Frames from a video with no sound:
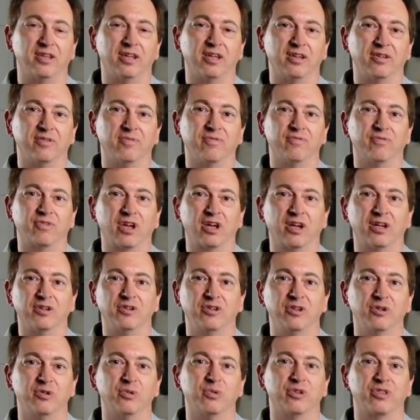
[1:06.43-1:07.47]
They've got a
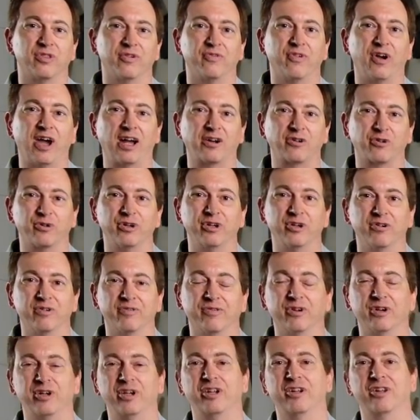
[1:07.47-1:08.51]
deal with the factory
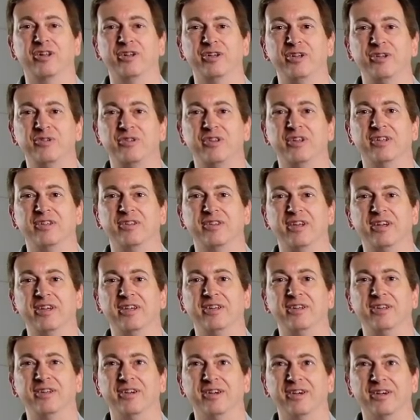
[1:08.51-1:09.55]
over in Italy that
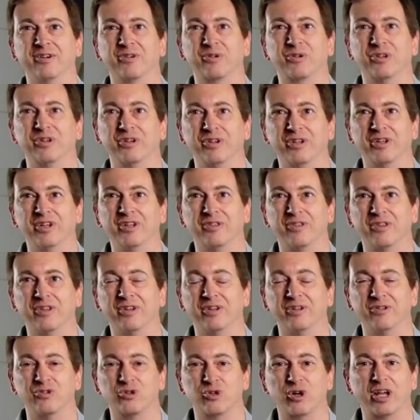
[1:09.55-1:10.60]
they uh, can get
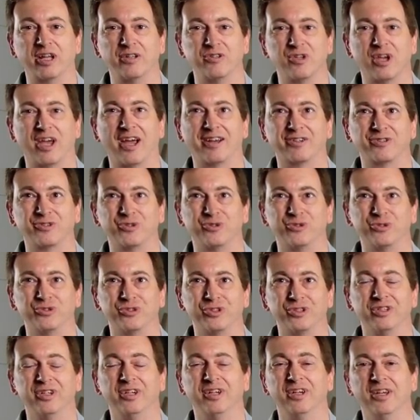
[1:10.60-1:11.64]
the
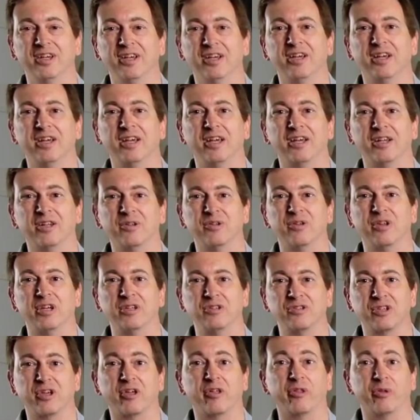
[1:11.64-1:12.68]
transaxles and they
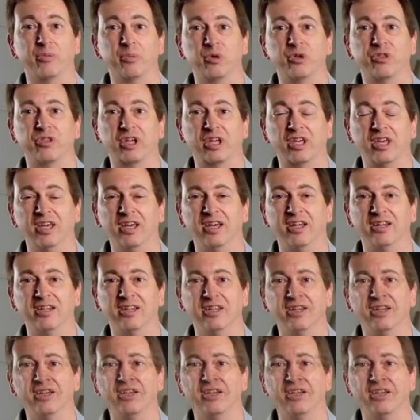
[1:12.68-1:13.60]
sell them with a kit.